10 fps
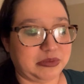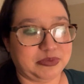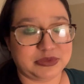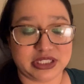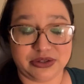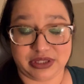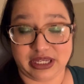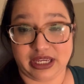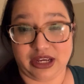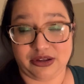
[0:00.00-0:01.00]
Still
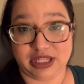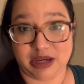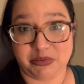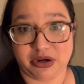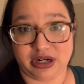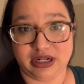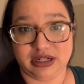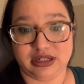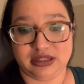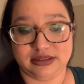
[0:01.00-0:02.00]
thinking on that
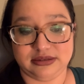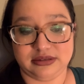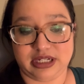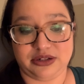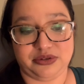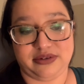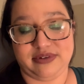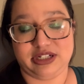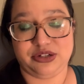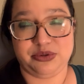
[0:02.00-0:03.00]
part. I don't know
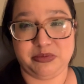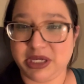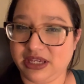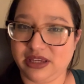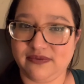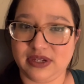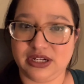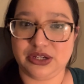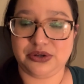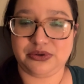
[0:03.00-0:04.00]
if I should do a baking
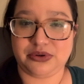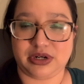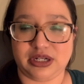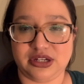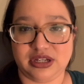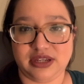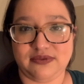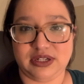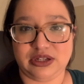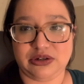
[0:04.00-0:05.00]
video or a cooking
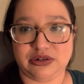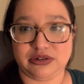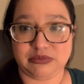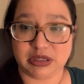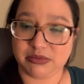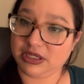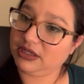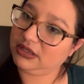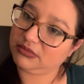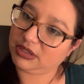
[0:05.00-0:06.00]
video or
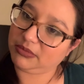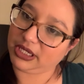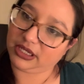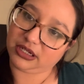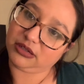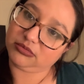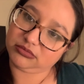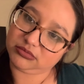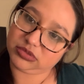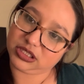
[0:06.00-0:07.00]
maybe my makeup,
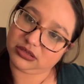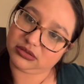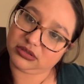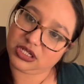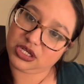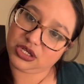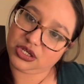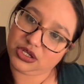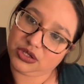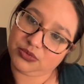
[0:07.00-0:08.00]
but
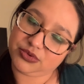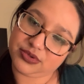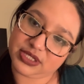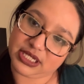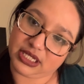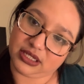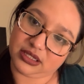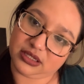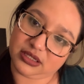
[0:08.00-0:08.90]
we'll see.